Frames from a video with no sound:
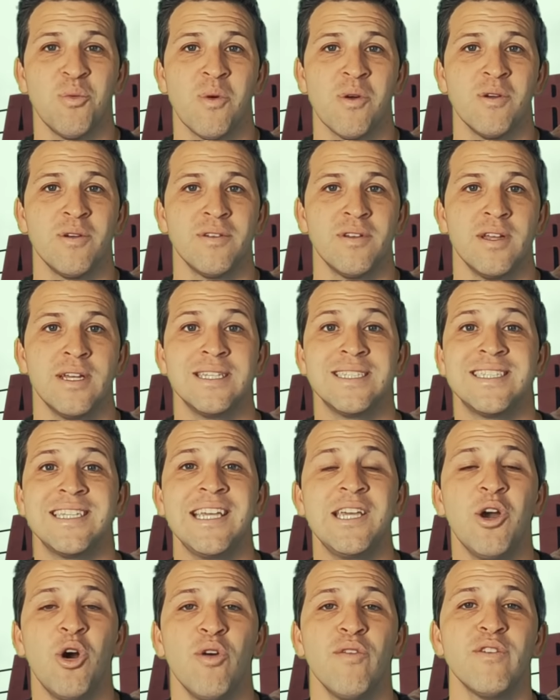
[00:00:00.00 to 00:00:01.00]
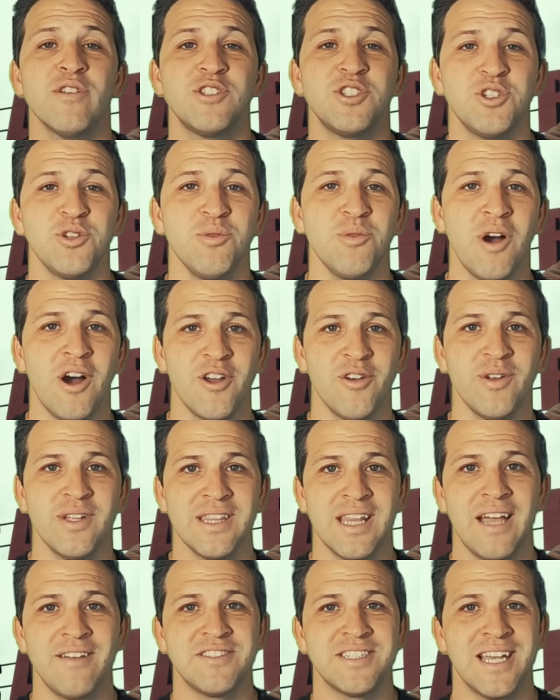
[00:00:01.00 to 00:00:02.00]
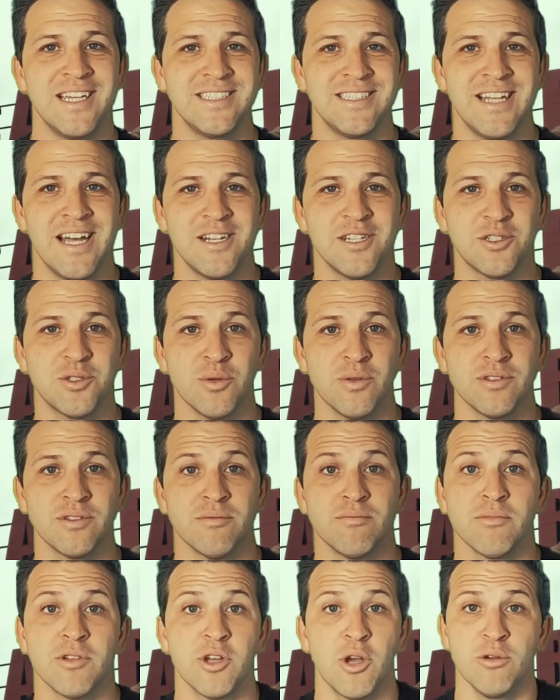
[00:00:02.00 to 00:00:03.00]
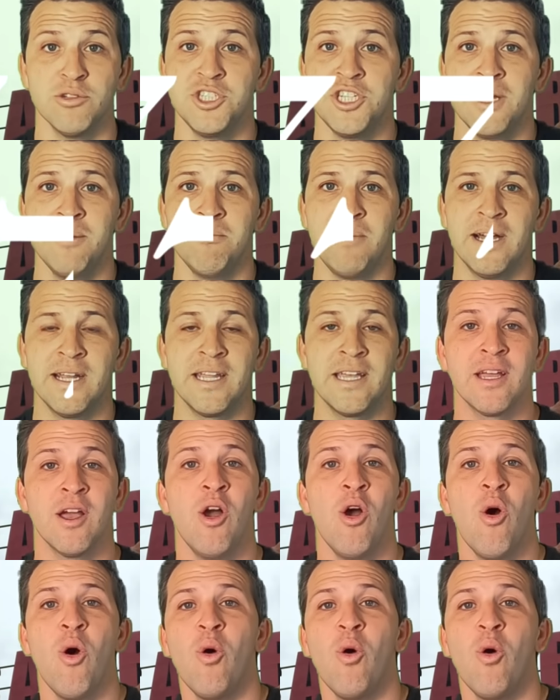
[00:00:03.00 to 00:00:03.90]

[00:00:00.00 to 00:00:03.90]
World see over 200 life-size dinosaurs, go gem mining,